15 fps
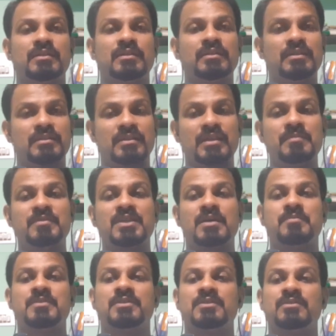In the same
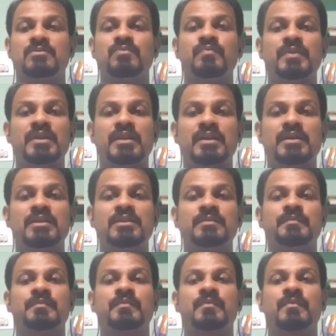chapter we
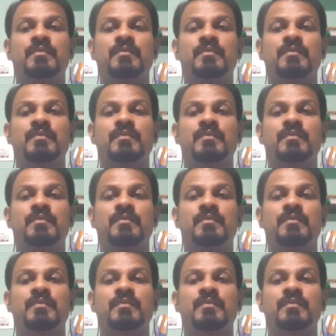learn